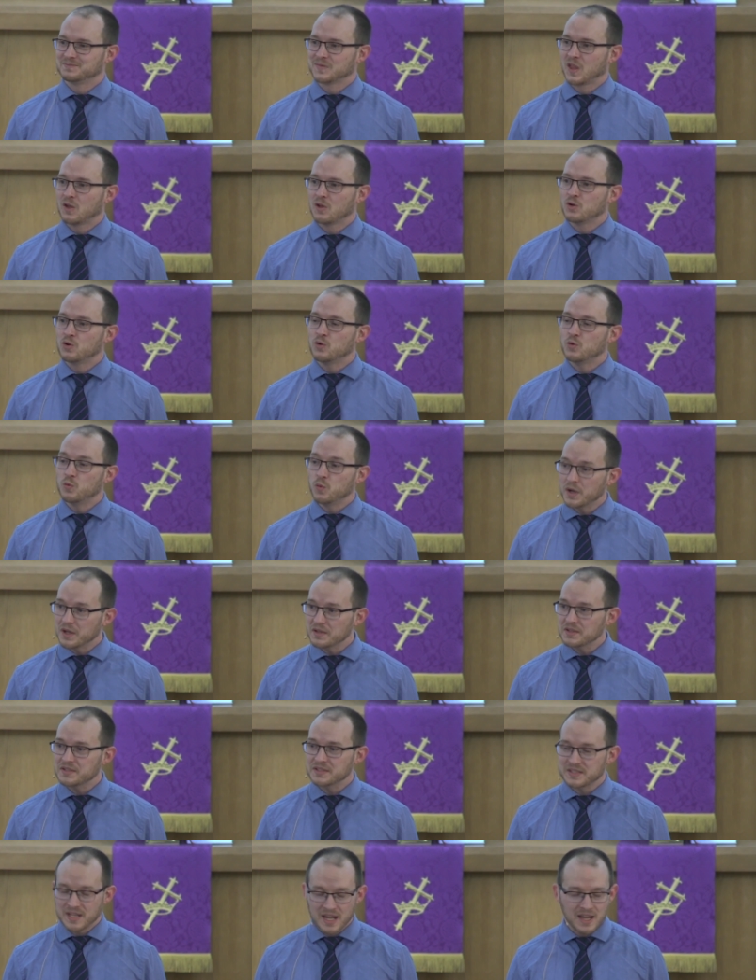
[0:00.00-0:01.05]
who will
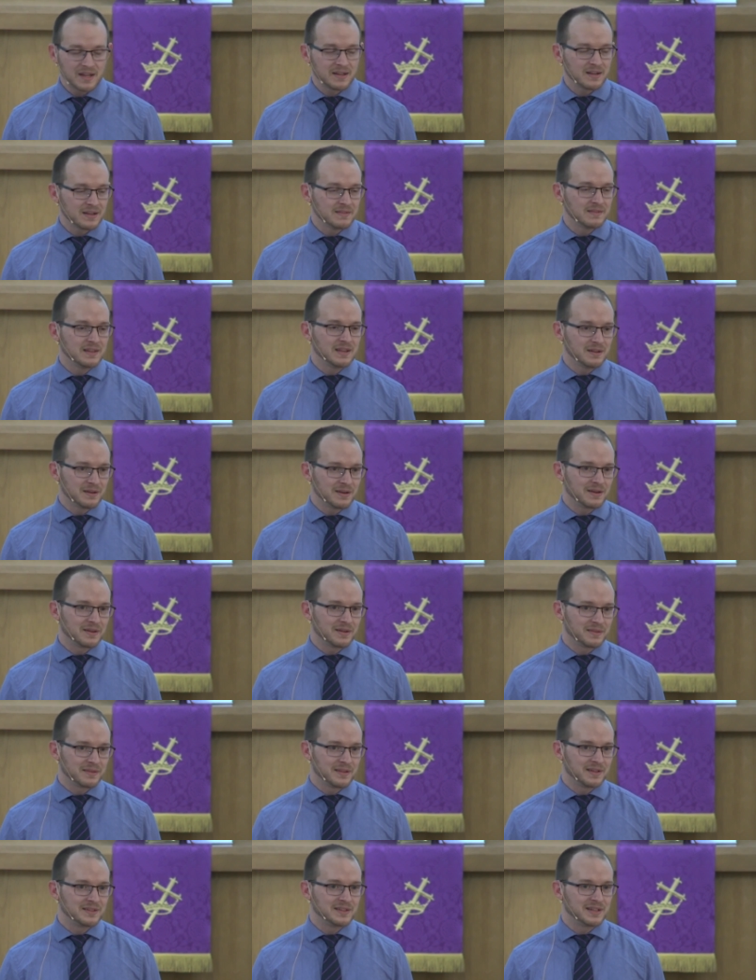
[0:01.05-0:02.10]
stand on the earth
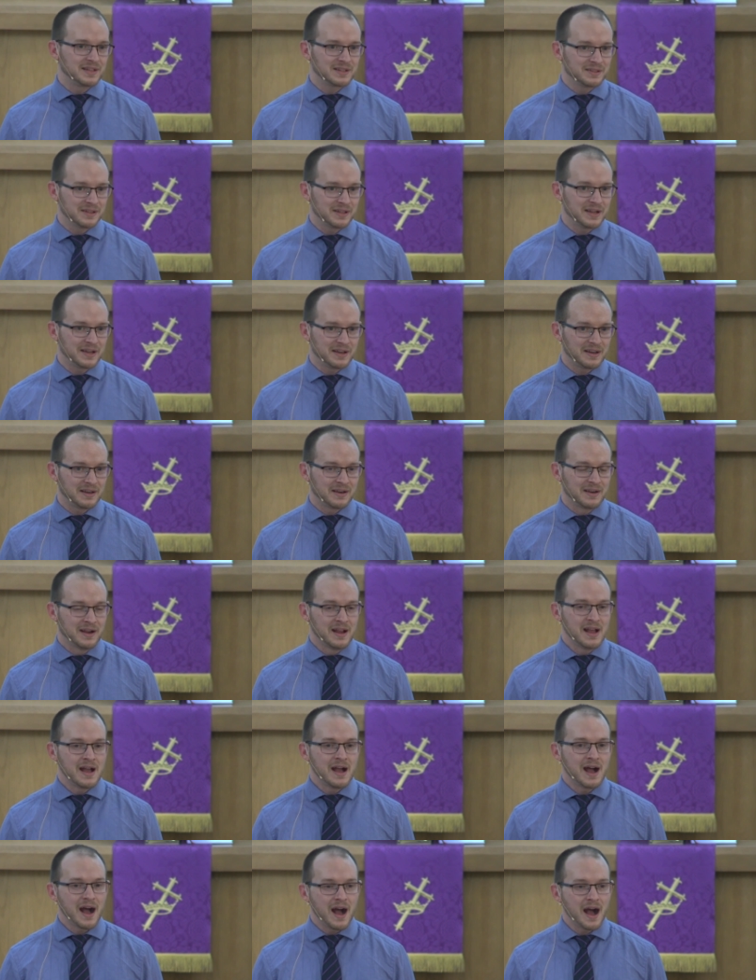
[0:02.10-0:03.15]
and declare,
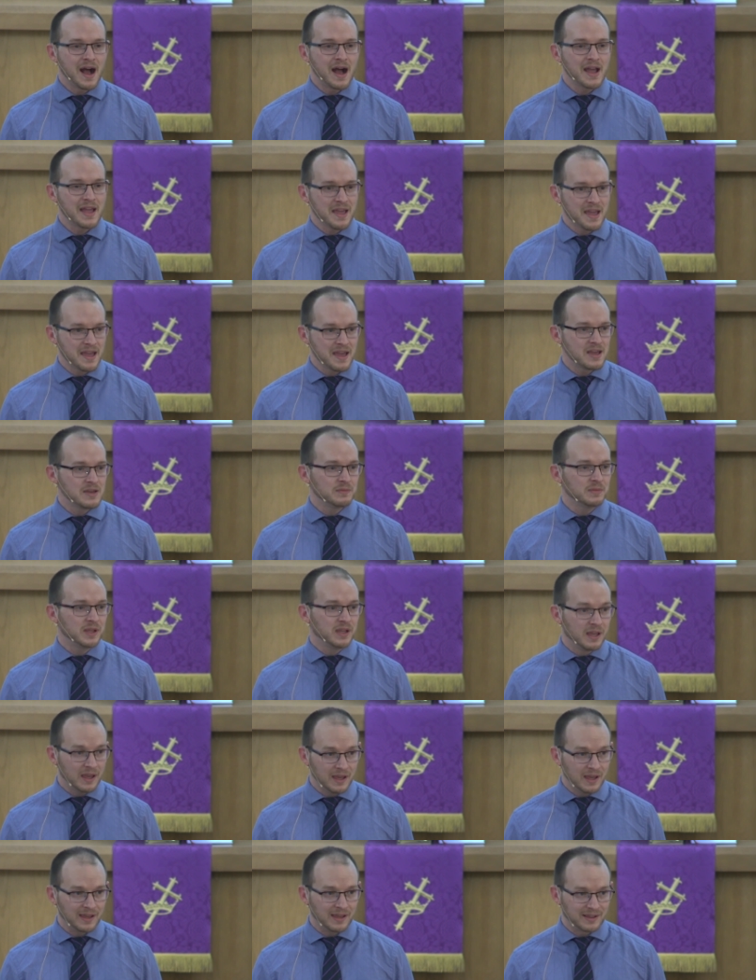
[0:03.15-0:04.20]
I am
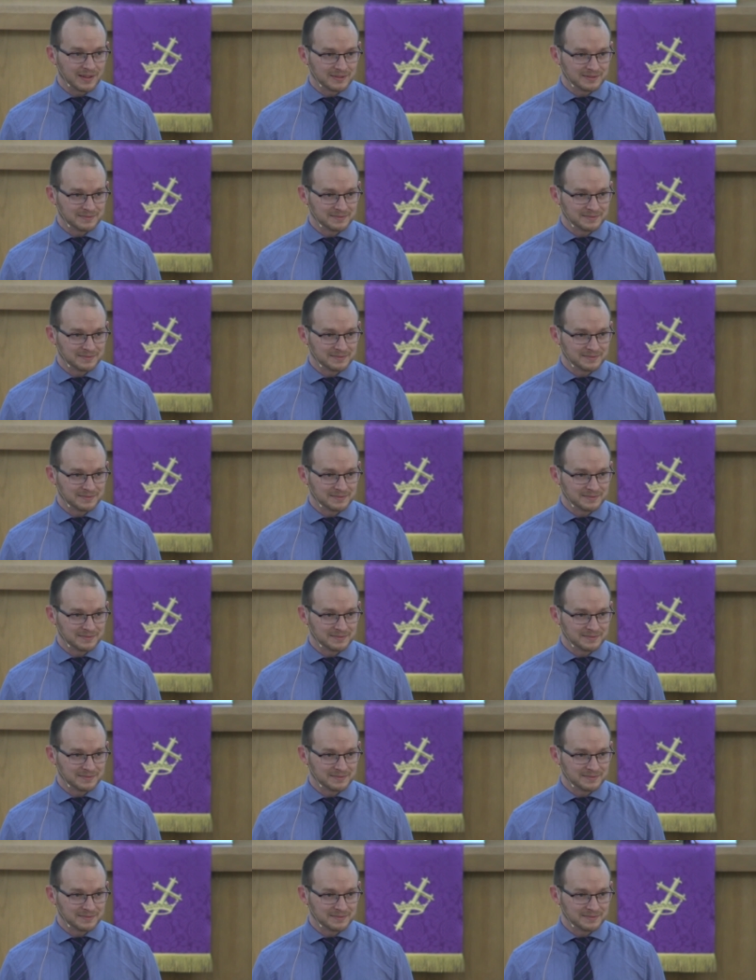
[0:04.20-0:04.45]
king.